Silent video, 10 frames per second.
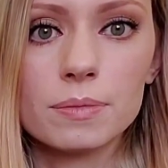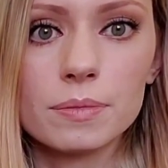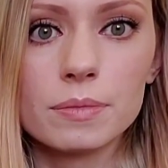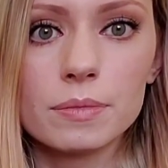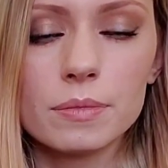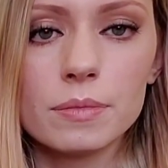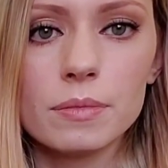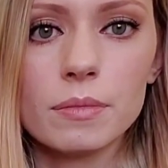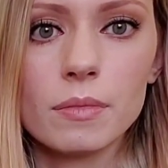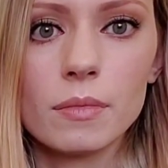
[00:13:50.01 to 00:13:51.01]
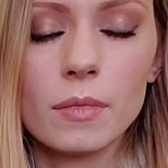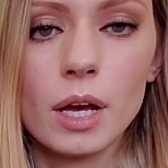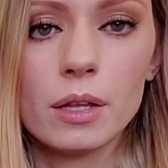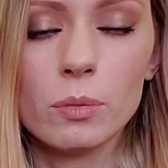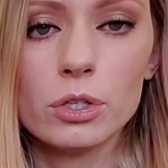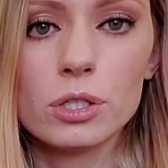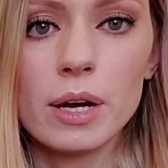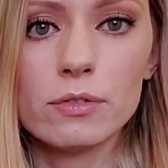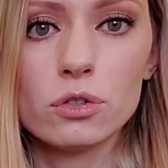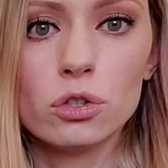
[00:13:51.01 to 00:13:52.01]
And then we just
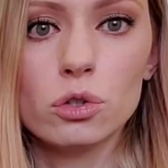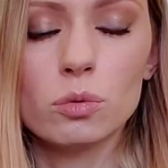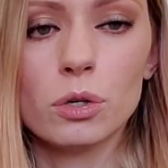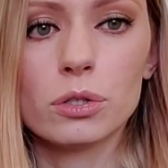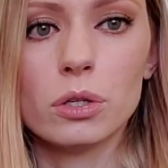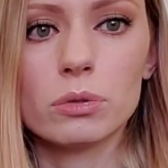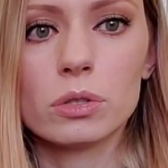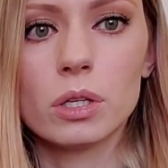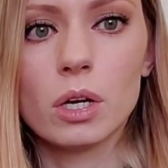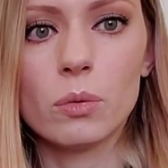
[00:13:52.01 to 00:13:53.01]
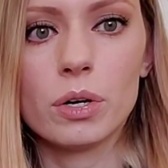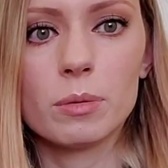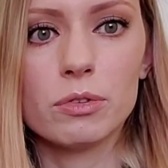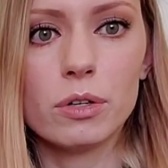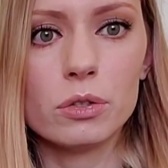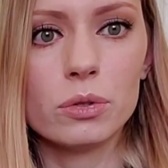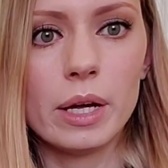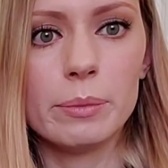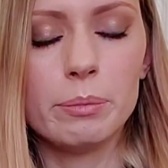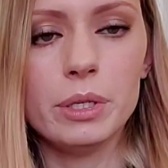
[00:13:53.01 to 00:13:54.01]
have 2 more notes. We're going to move on to
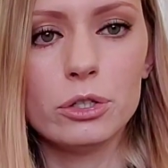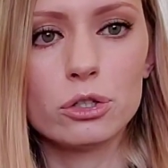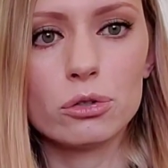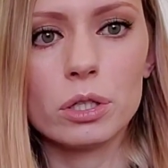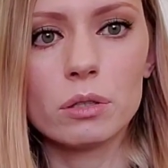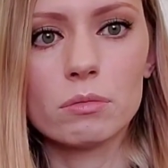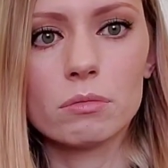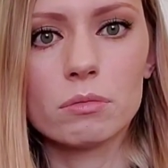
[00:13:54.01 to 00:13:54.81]
that B string,